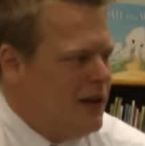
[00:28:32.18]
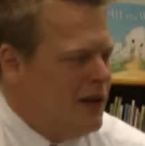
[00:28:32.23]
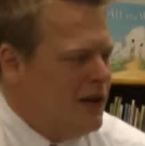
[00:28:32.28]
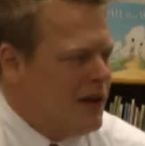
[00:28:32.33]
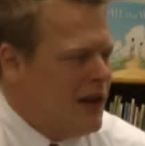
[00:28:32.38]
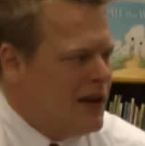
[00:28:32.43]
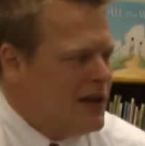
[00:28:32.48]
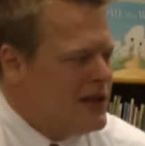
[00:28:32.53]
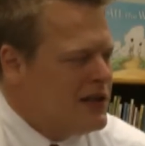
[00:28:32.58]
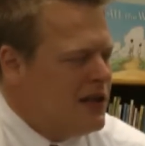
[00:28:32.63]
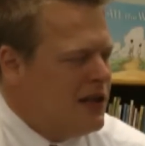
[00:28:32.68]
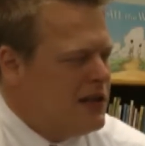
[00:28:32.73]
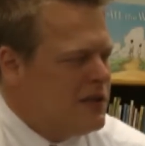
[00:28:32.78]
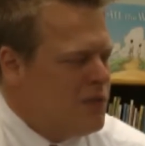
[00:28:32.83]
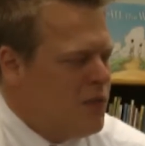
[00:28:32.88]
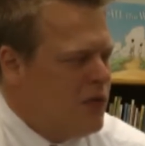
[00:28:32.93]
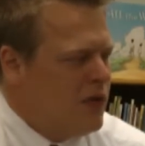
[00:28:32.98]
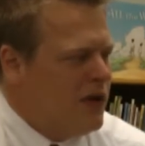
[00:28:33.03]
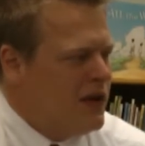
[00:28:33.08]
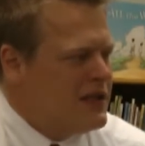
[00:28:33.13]
again,
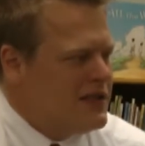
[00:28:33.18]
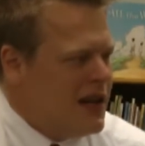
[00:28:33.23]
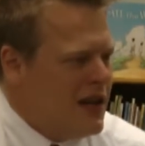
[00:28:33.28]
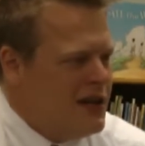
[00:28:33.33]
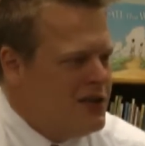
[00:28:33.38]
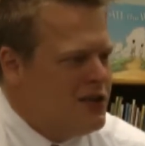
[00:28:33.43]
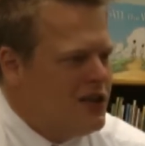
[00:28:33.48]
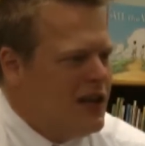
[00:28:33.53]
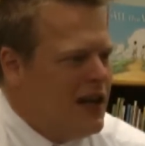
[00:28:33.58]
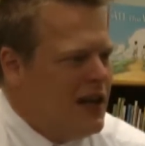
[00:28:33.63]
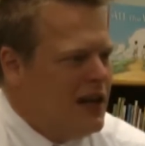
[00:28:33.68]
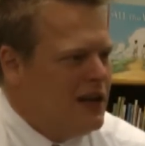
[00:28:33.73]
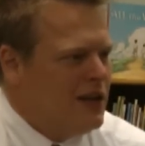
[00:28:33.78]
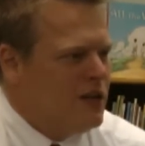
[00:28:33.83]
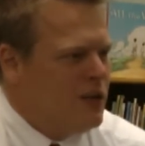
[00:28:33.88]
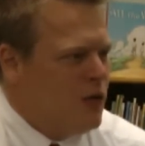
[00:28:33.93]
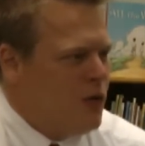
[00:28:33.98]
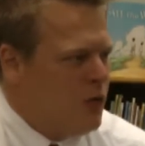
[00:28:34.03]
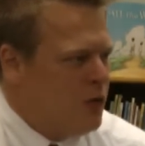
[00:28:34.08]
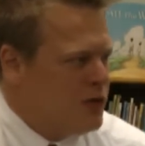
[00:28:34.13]
it's
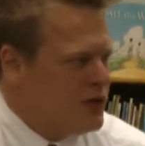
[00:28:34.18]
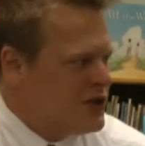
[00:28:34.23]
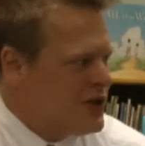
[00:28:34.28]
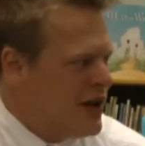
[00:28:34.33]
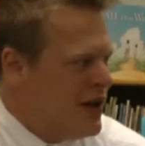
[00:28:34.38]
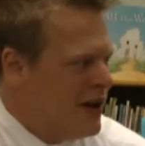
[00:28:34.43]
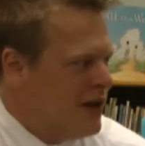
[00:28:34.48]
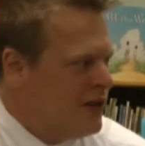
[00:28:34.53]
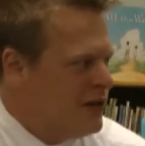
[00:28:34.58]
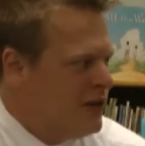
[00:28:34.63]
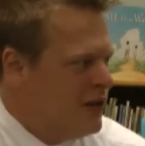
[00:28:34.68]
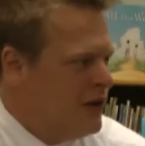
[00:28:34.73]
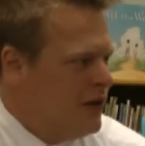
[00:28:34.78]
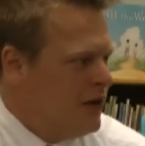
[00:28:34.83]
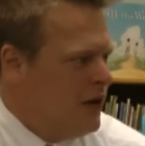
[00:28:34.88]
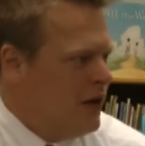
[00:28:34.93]
educating the whole child.